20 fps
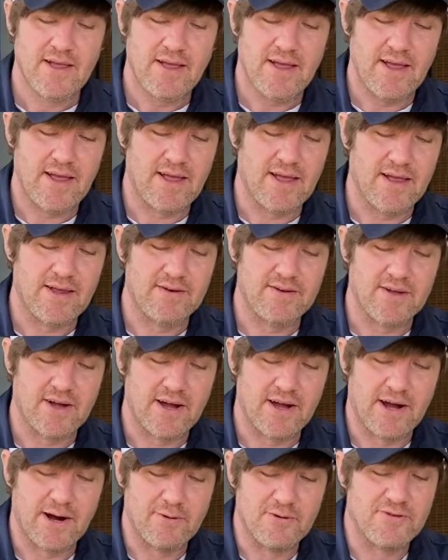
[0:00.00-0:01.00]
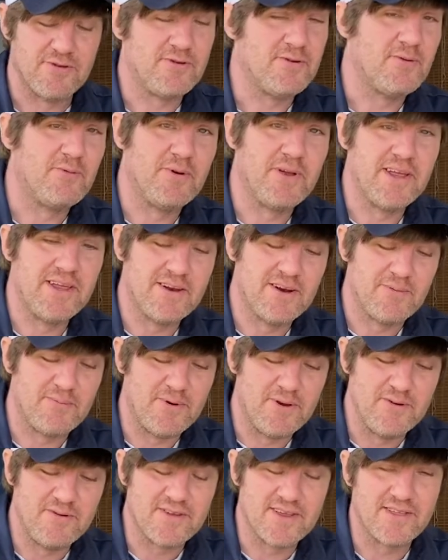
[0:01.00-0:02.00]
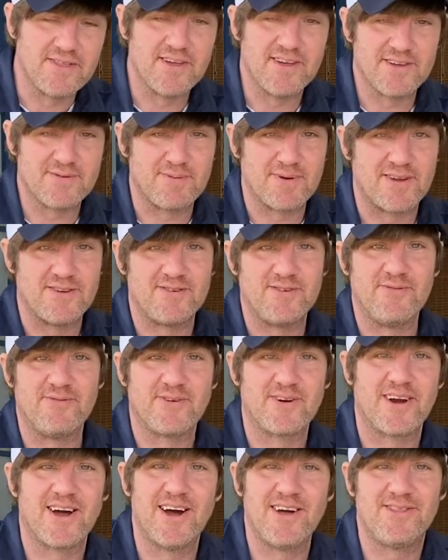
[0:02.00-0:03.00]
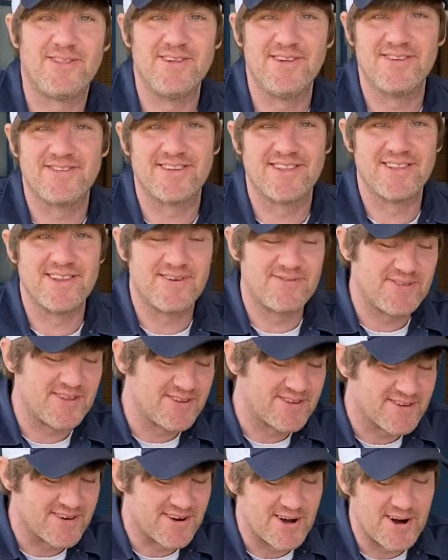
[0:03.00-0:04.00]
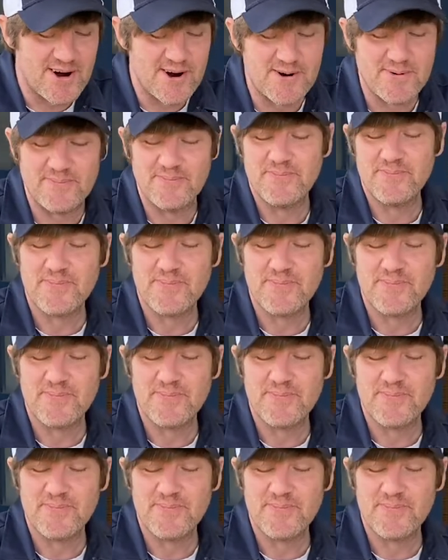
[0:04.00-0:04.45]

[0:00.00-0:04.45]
and we ended up using this because she forgot this and left this at home,